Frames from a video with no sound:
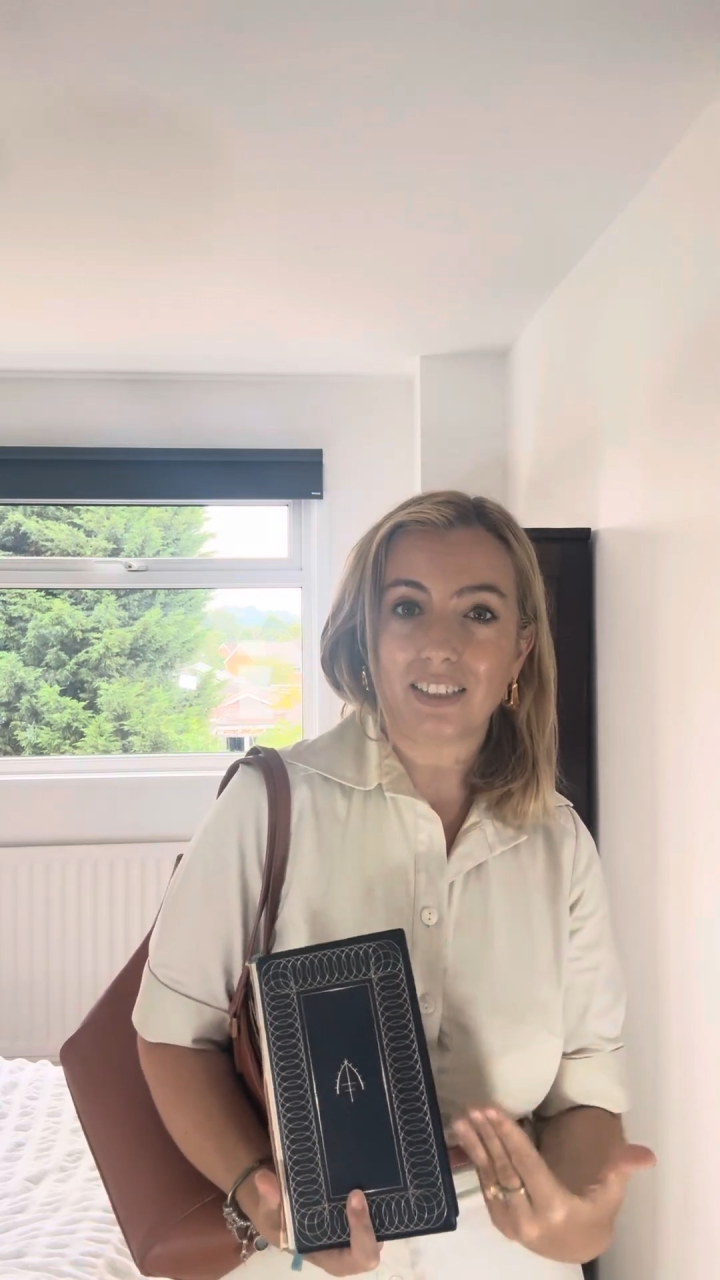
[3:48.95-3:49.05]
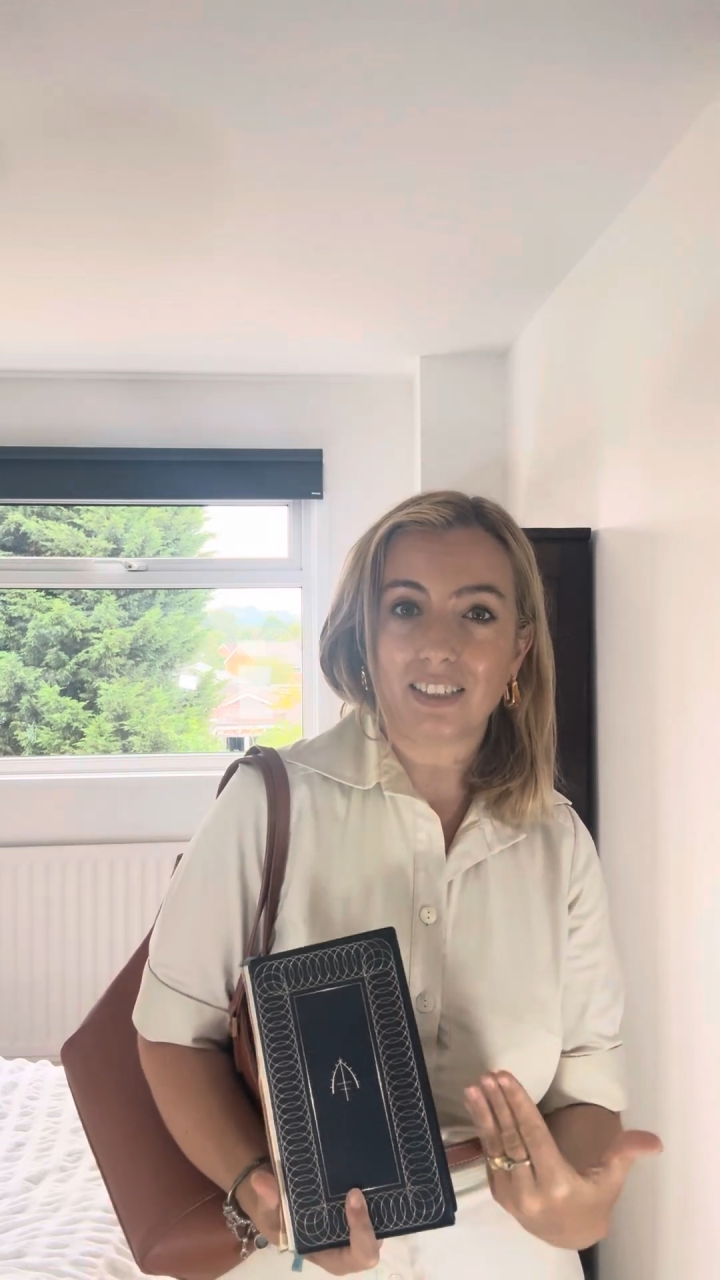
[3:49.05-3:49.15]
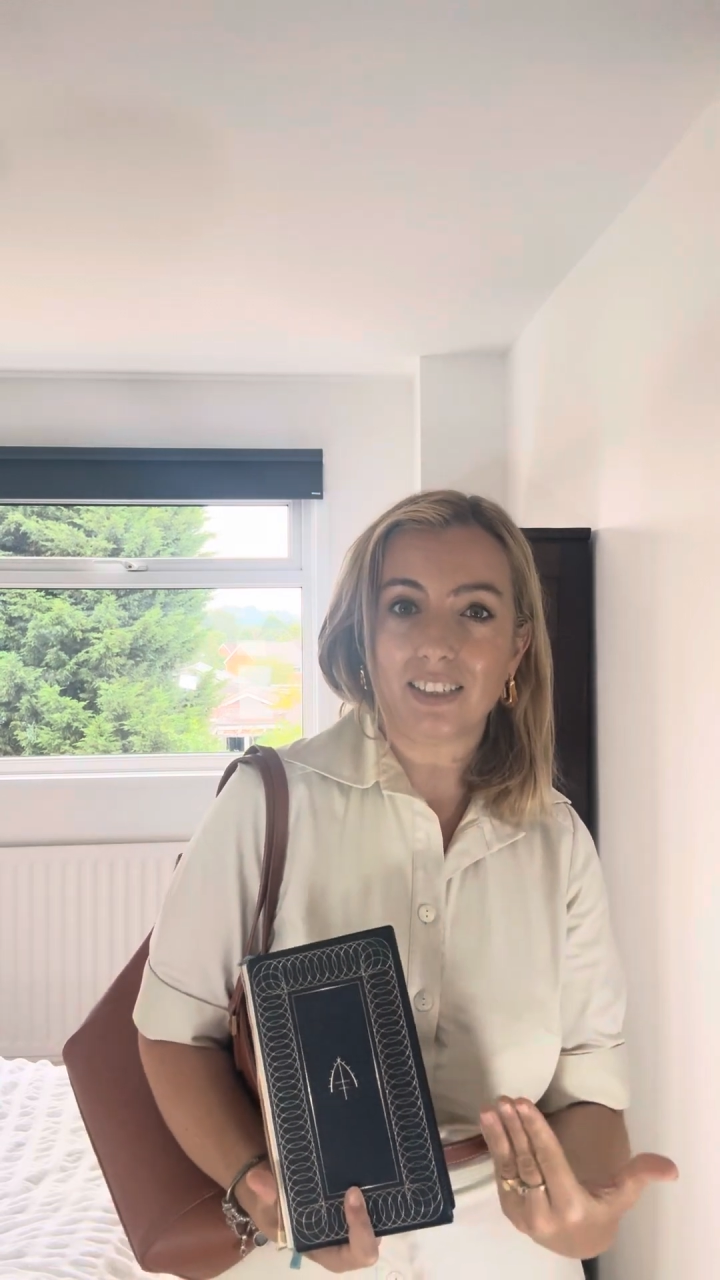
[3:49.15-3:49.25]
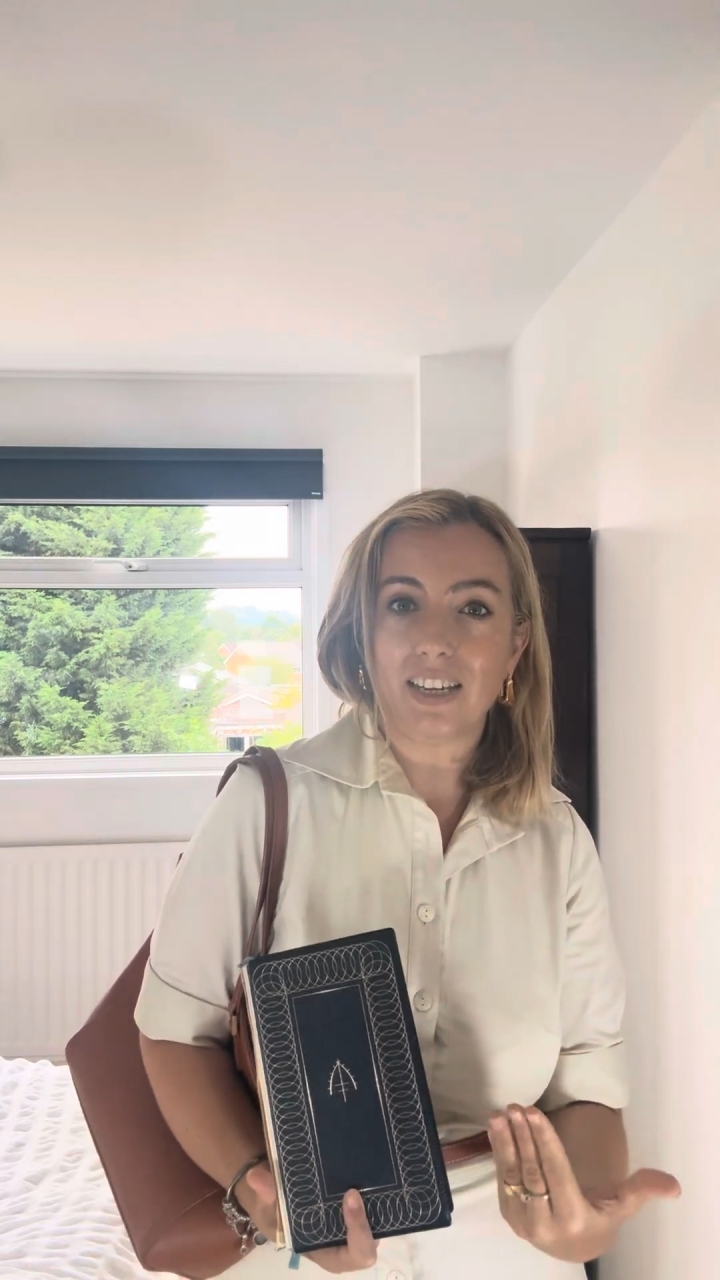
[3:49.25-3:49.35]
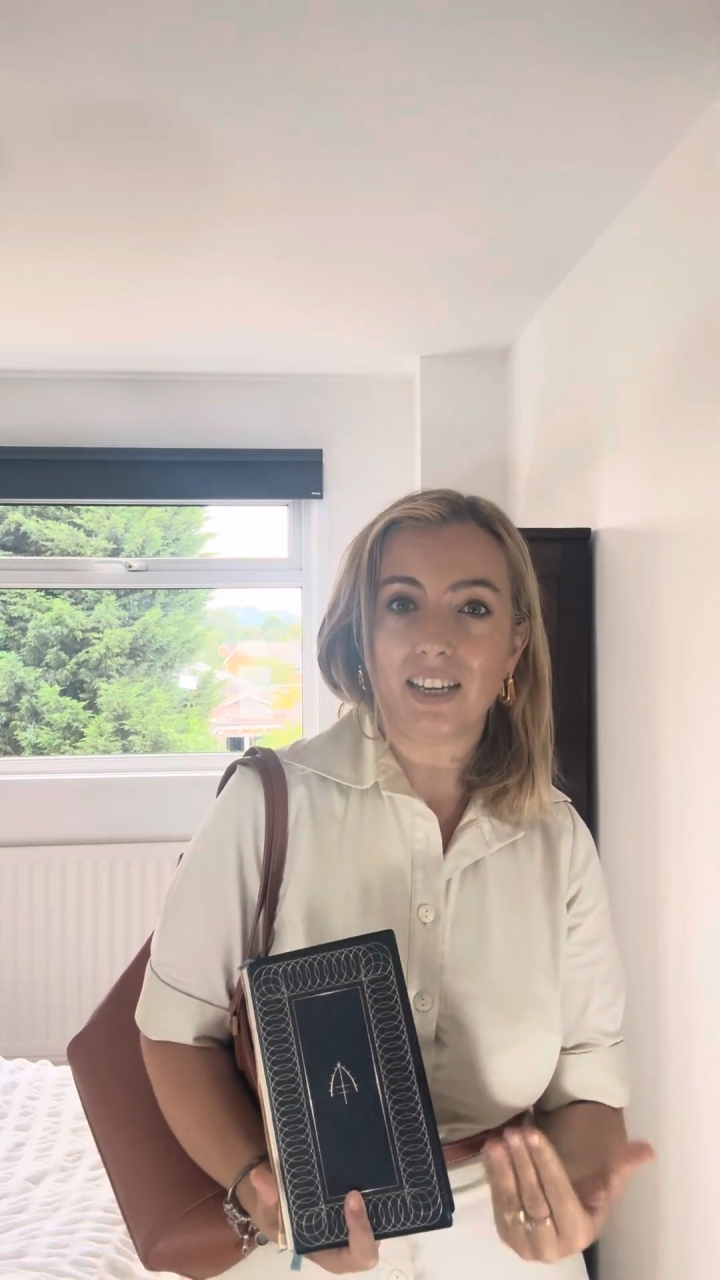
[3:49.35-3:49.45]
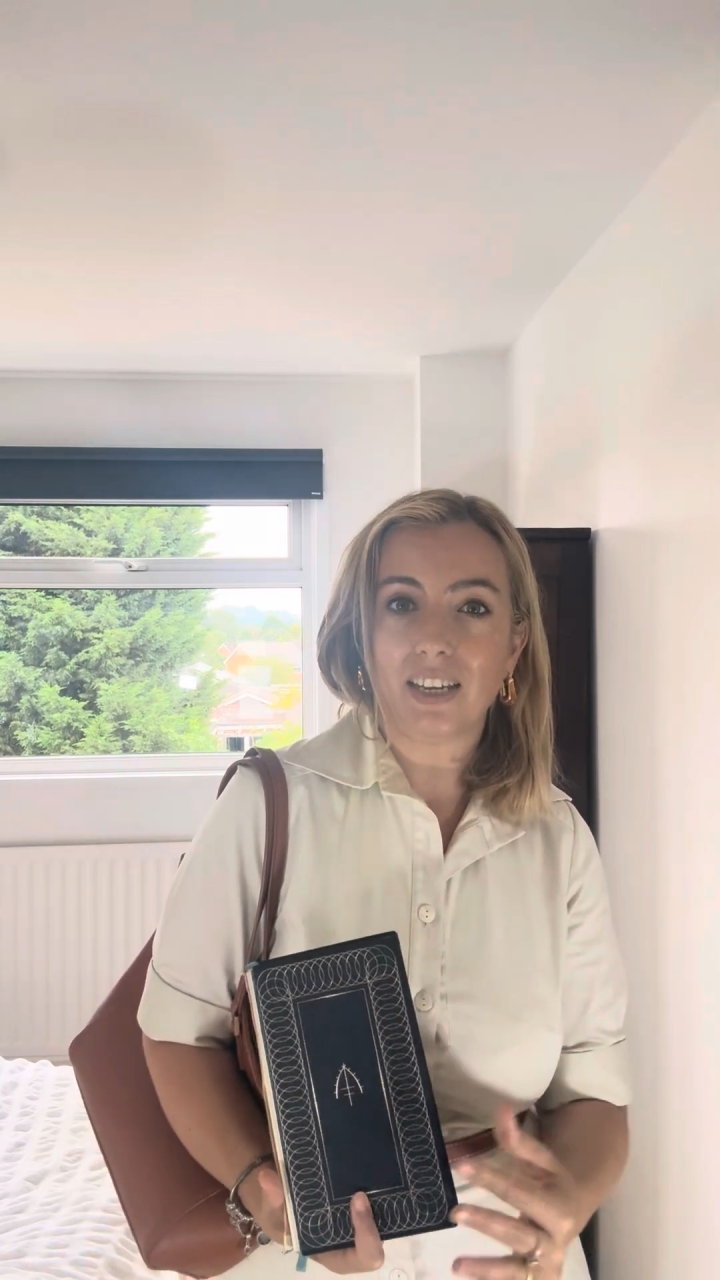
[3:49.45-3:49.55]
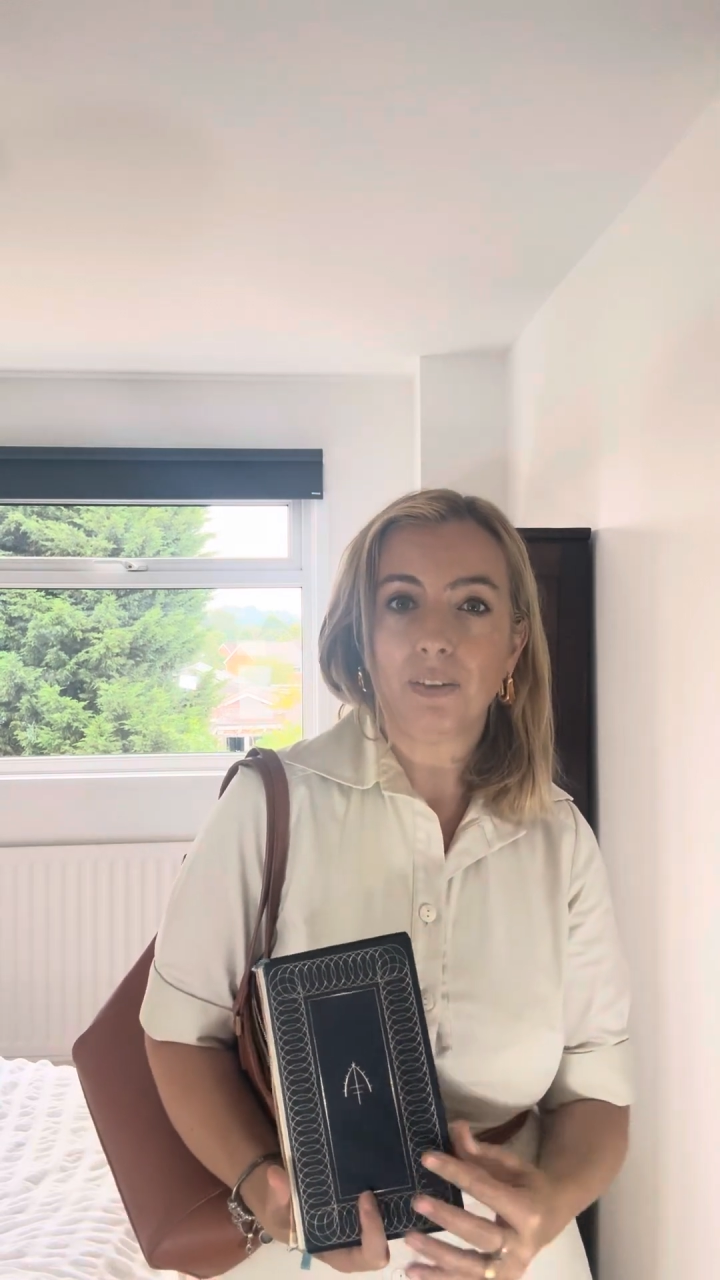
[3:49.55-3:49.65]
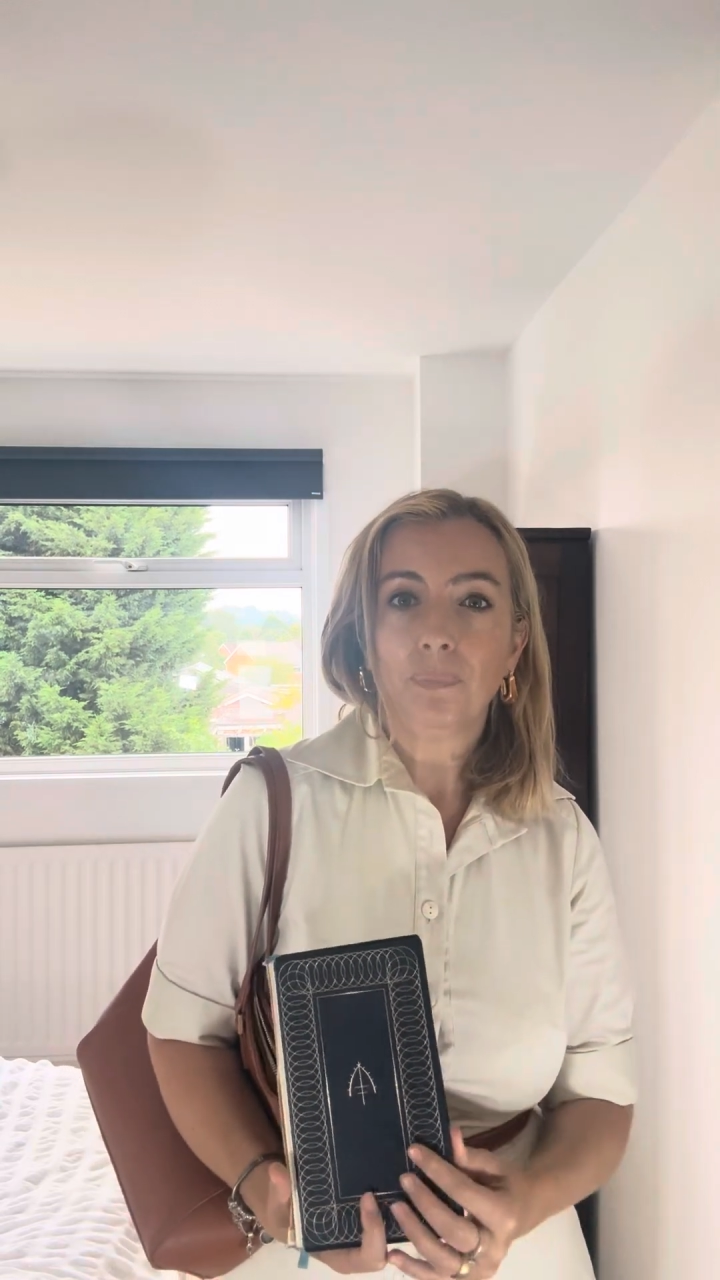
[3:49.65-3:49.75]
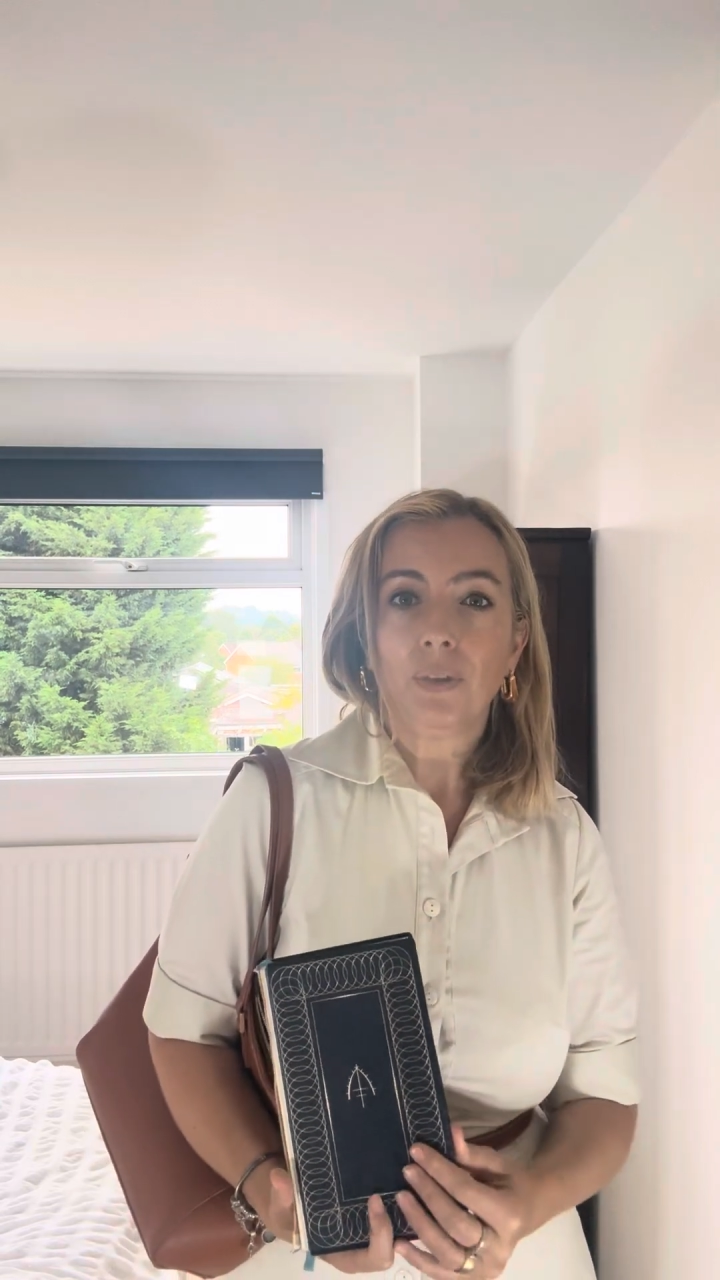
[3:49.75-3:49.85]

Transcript: see